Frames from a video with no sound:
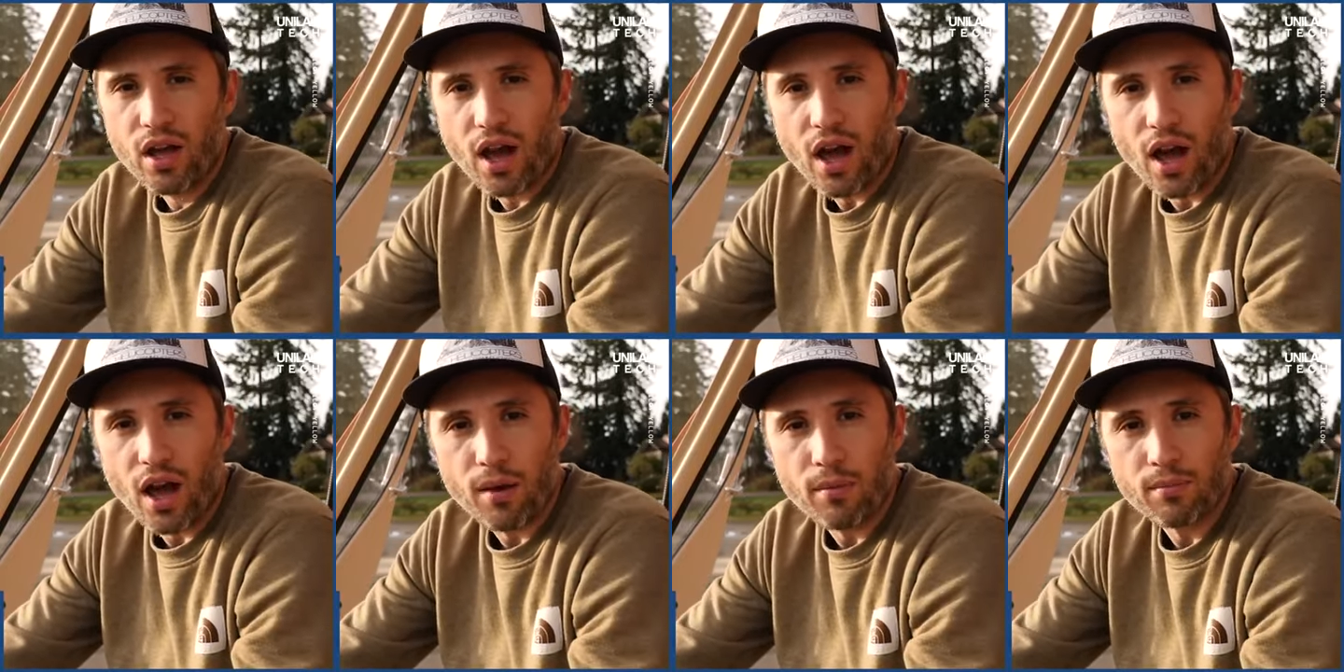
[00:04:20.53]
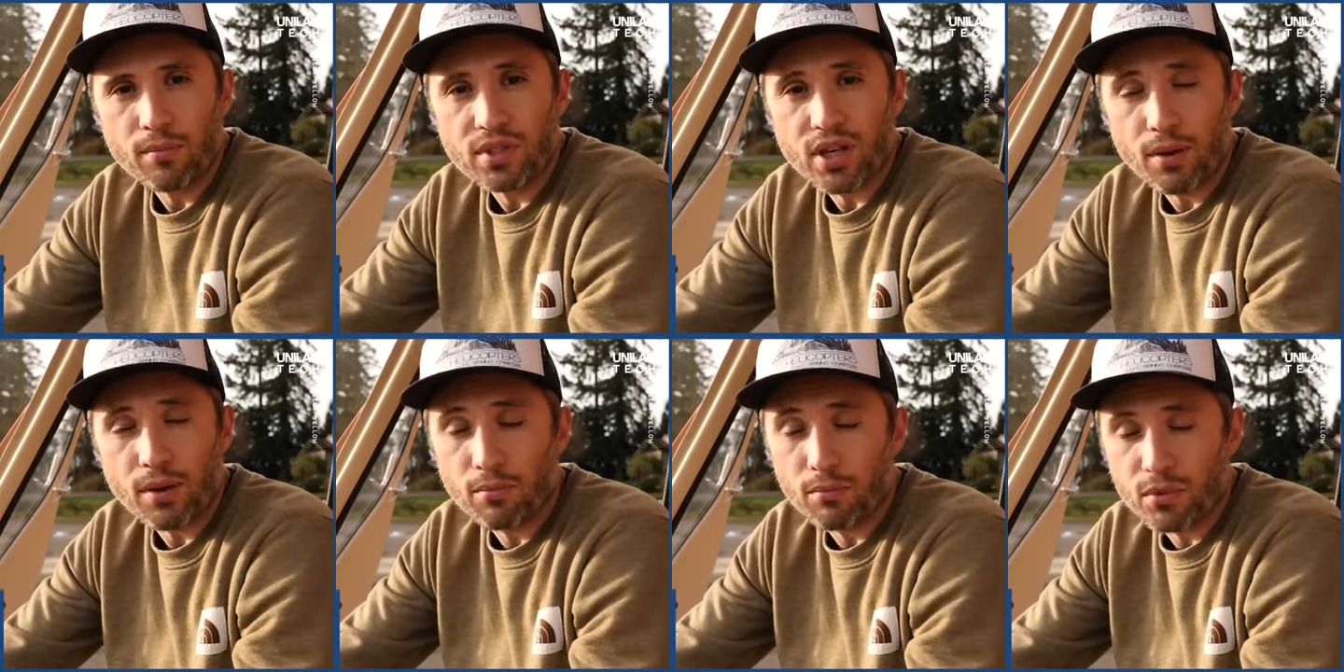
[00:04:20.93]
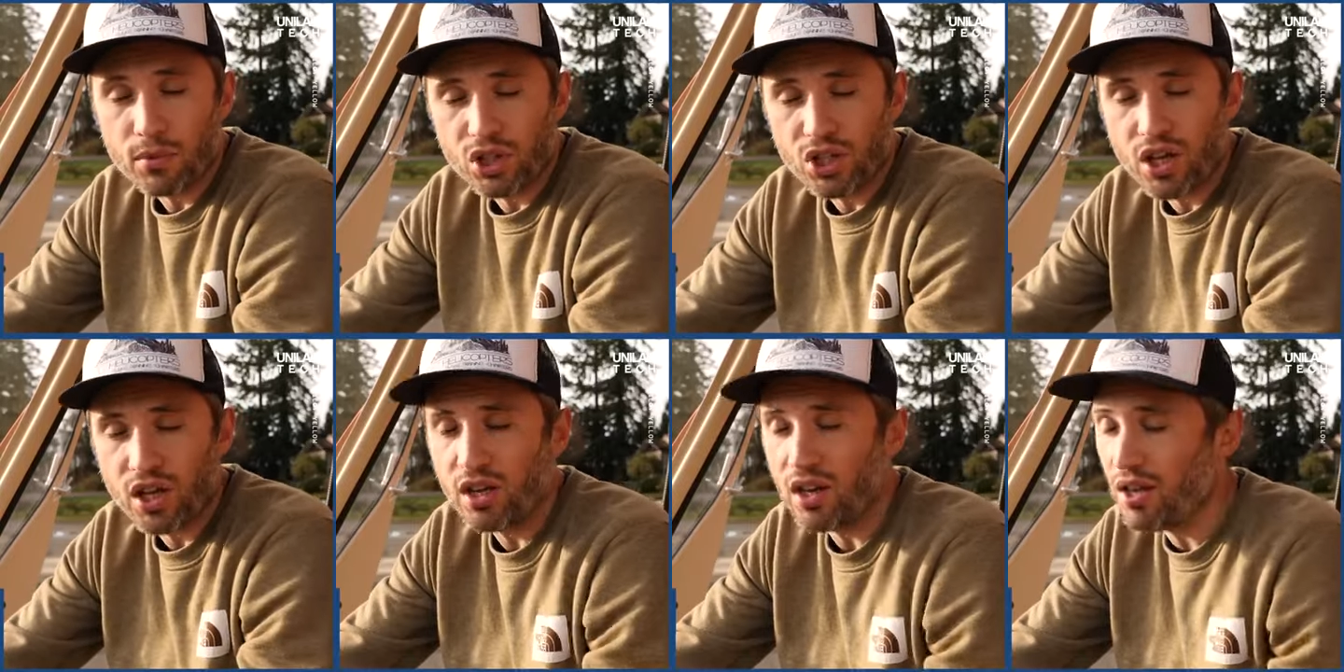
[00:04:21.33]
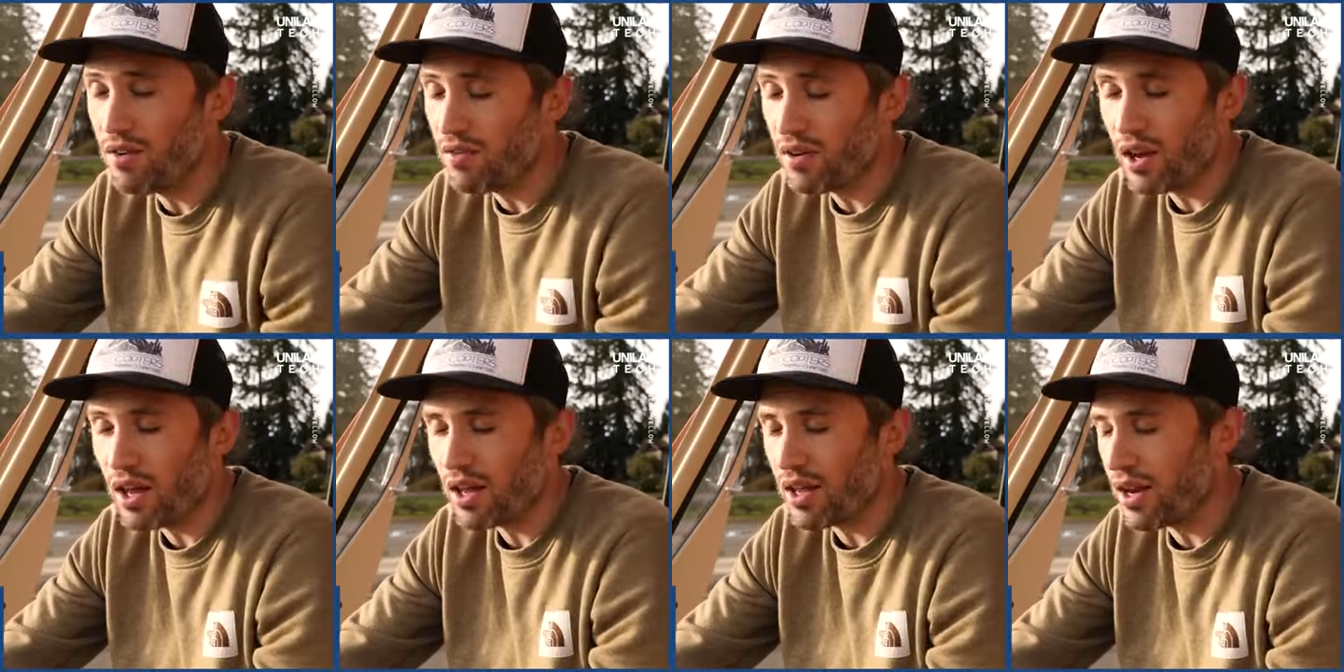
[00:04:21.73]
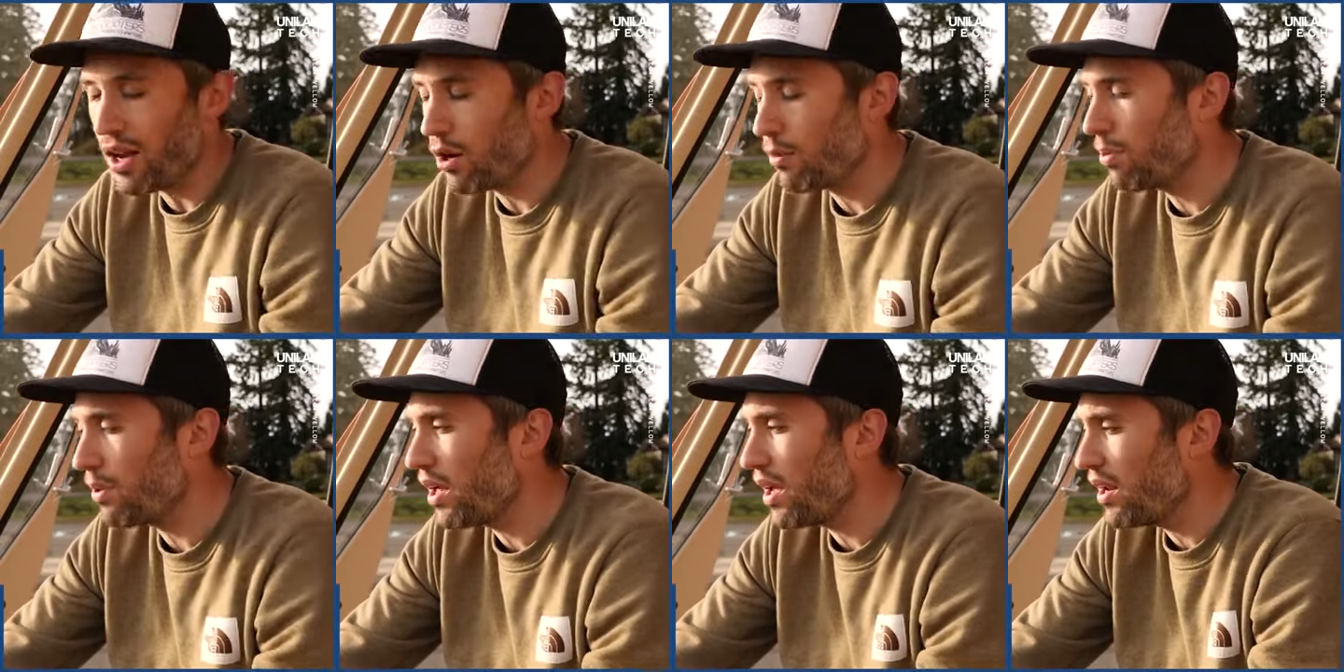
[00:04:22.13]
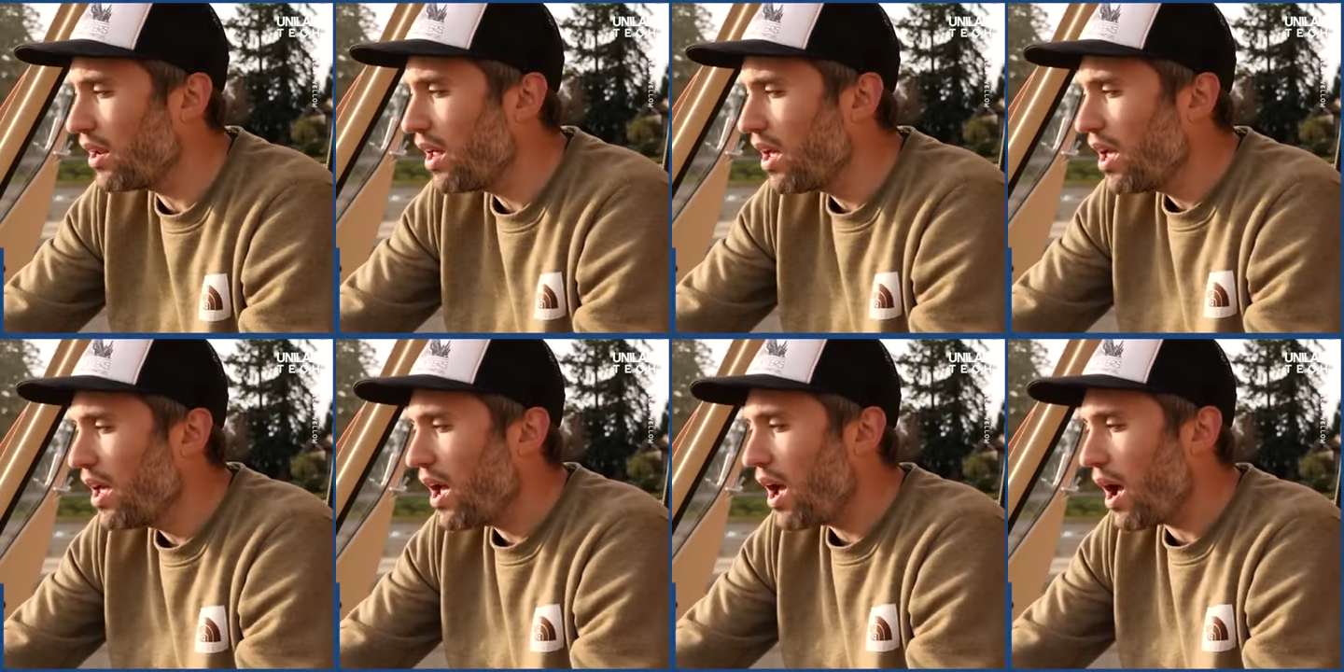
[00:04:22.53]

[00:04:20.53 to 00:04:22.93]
type of machine, even like an airplane.